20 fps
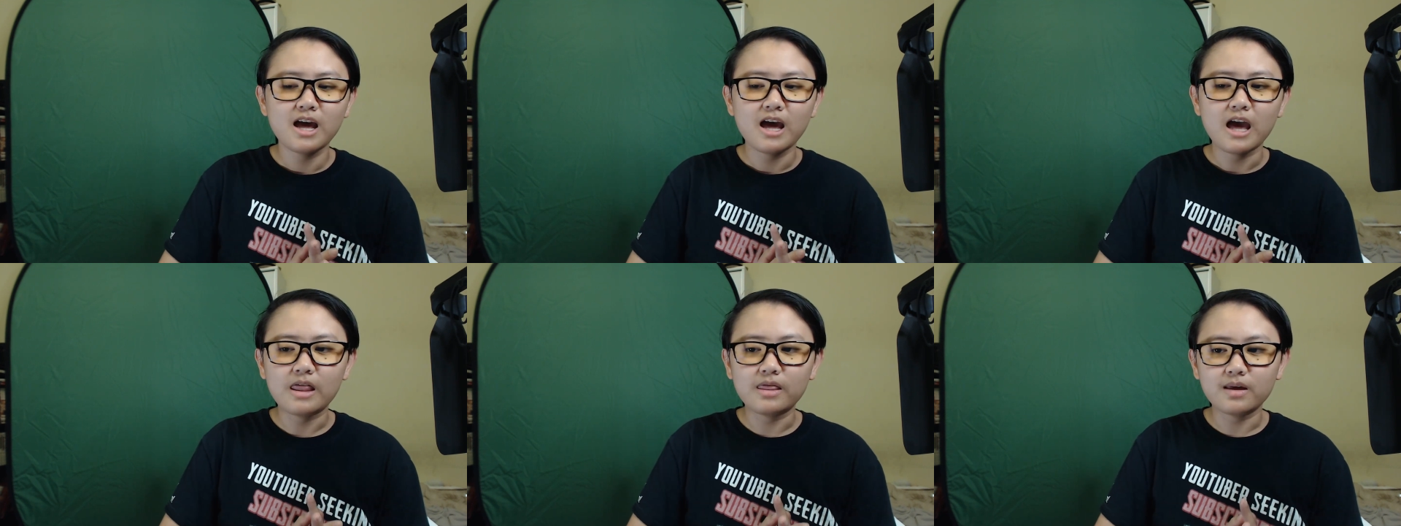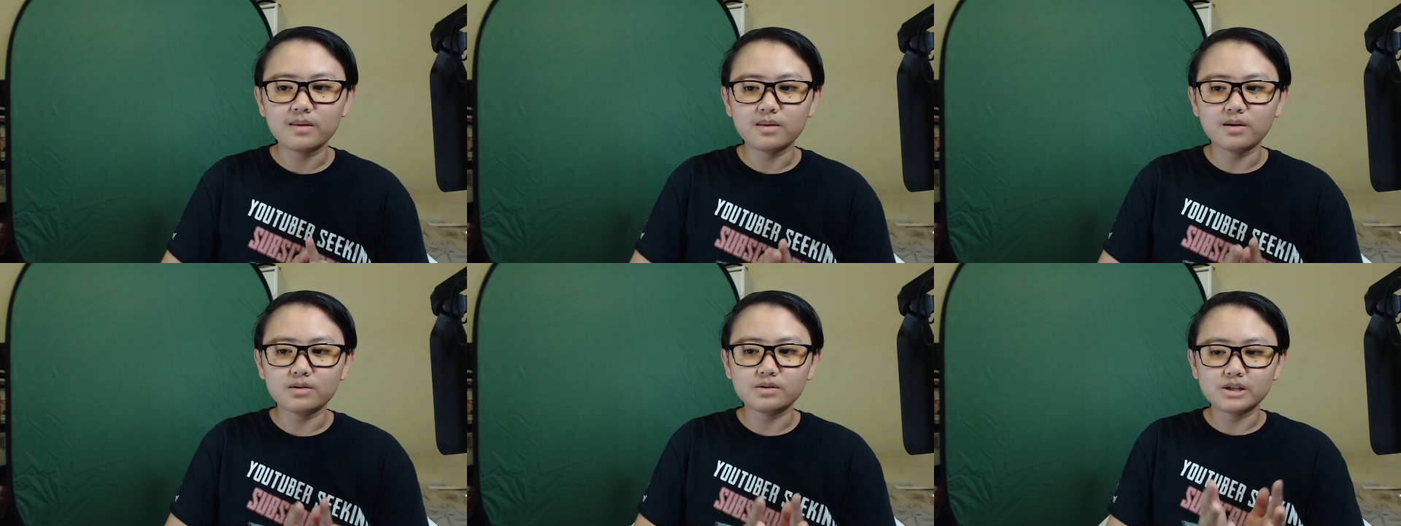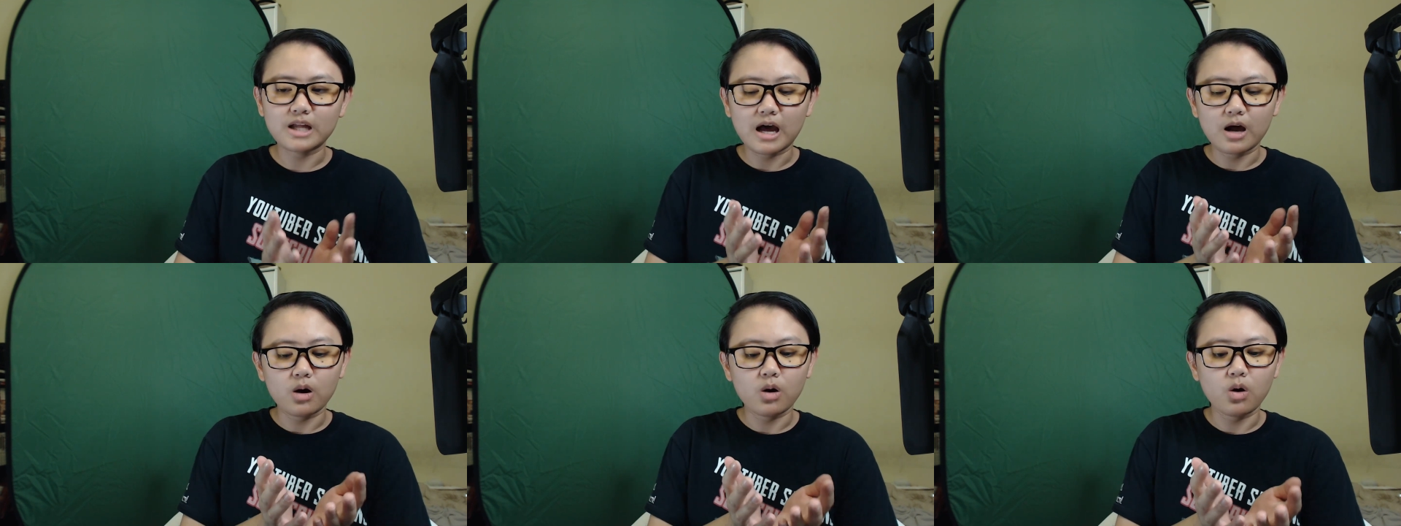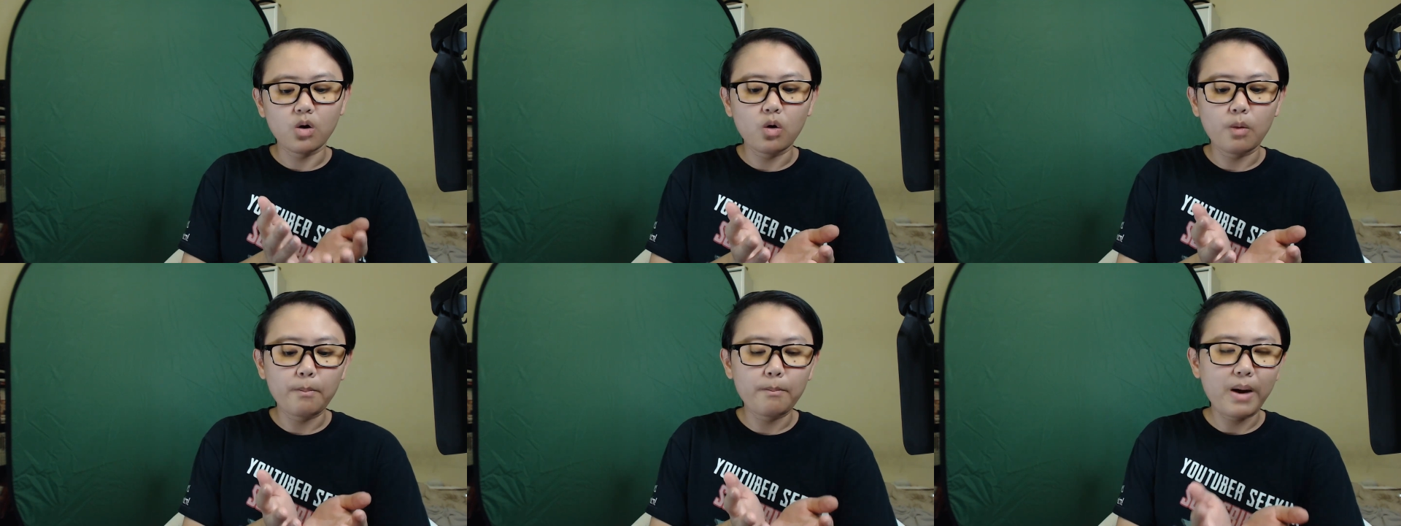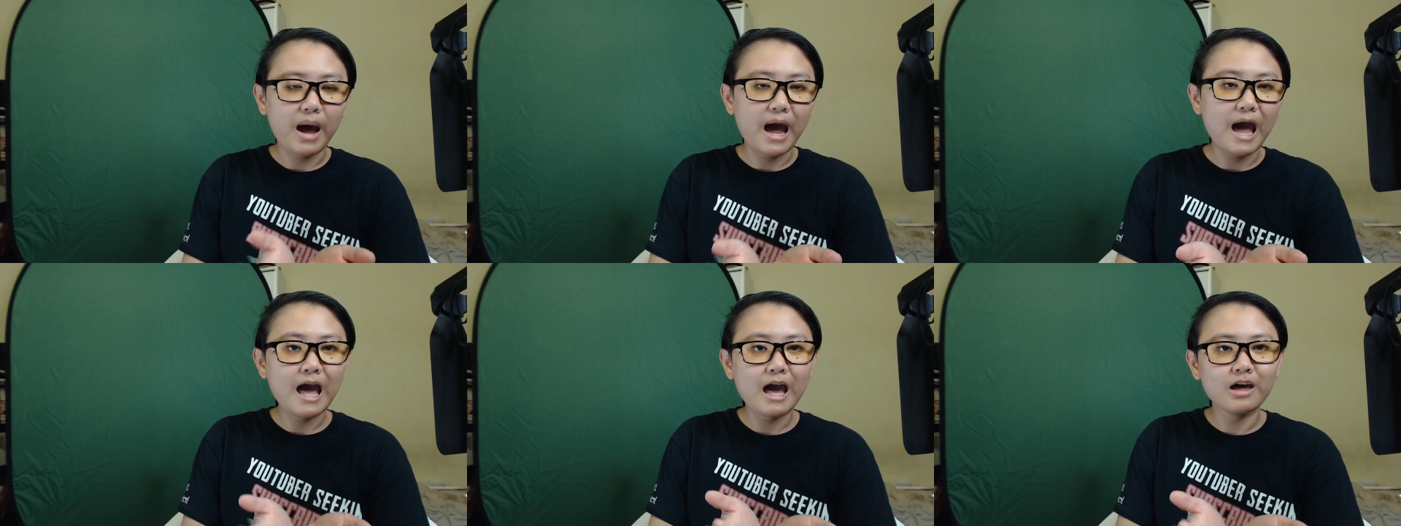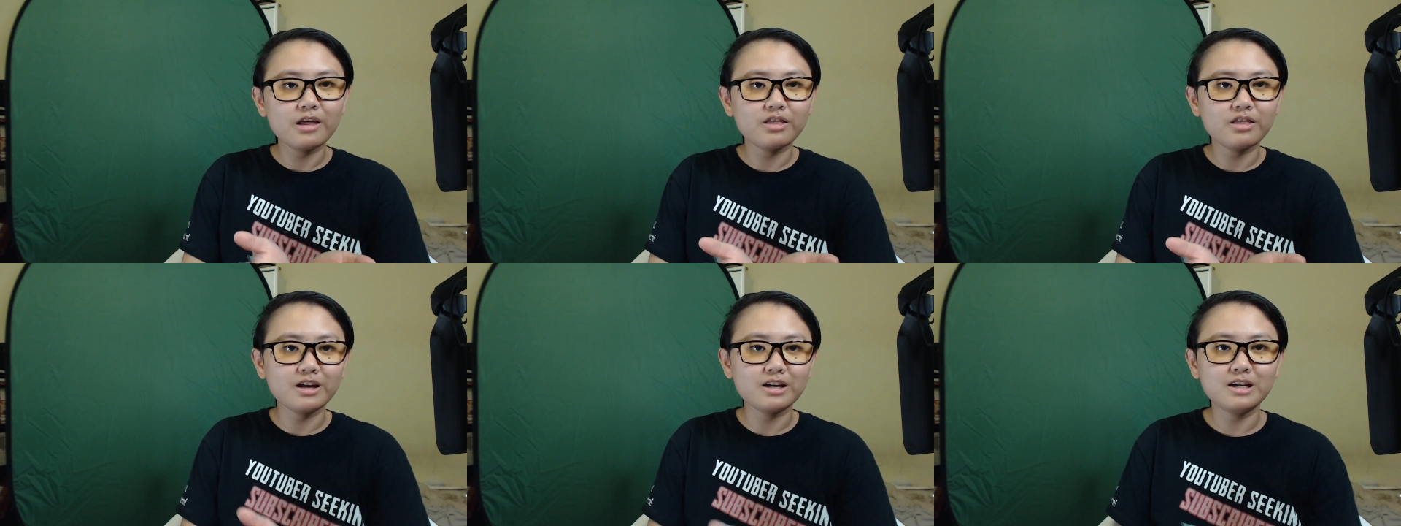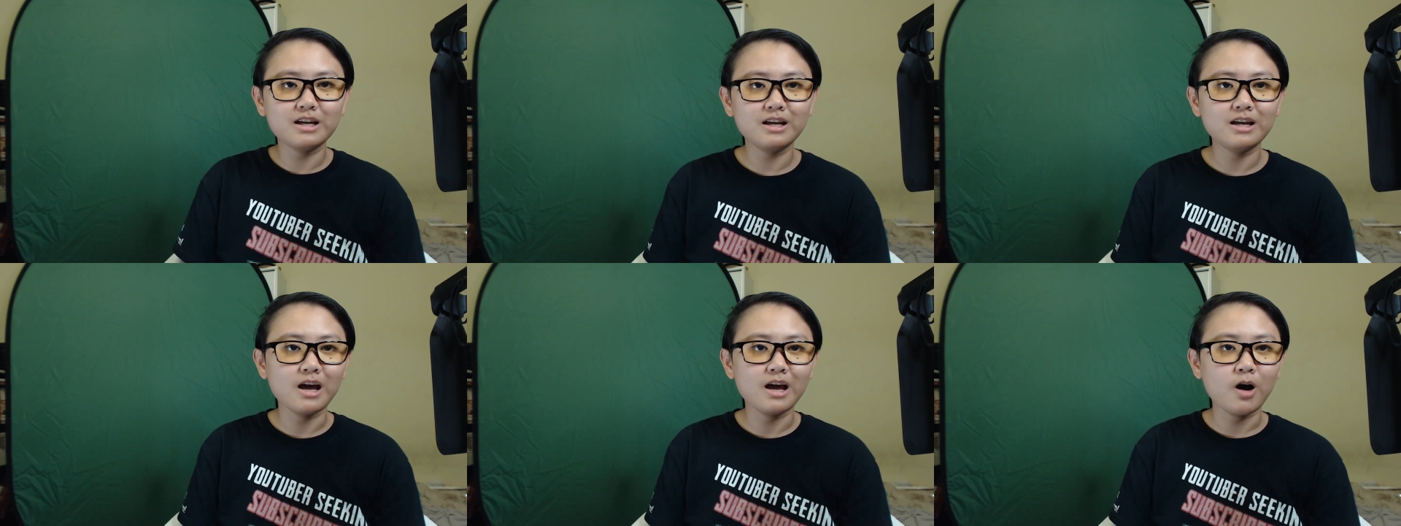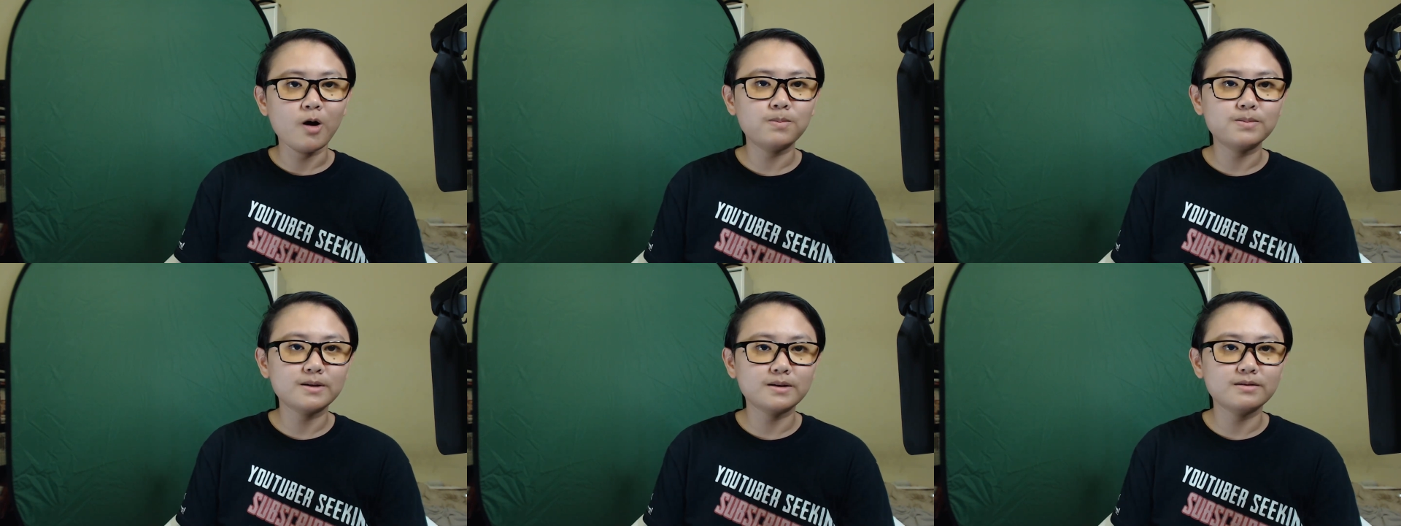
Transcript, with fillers: And then there's that whole bag that he helped